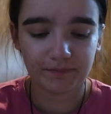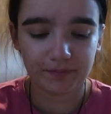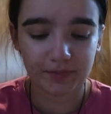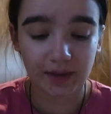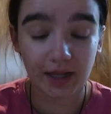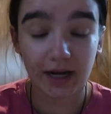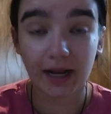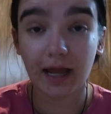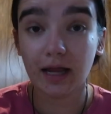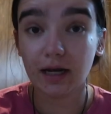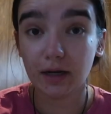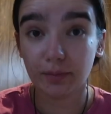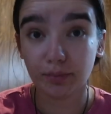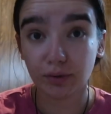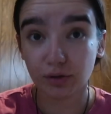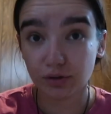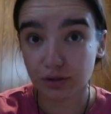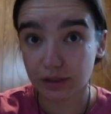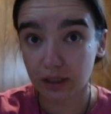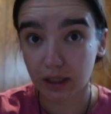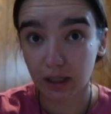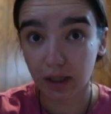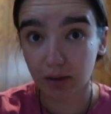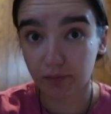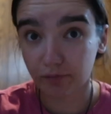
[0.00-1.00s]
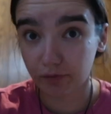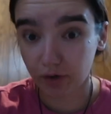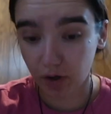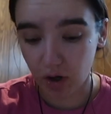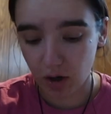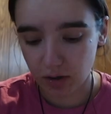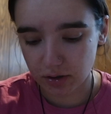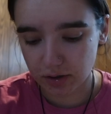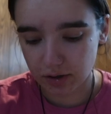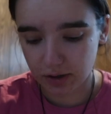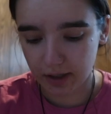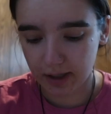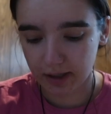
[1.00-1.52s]
that I end up using for
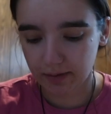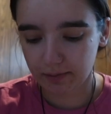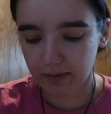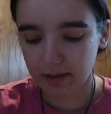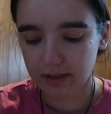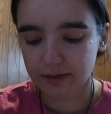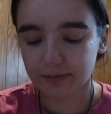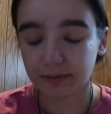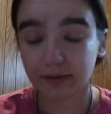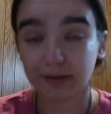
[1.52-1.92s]
concert anyways,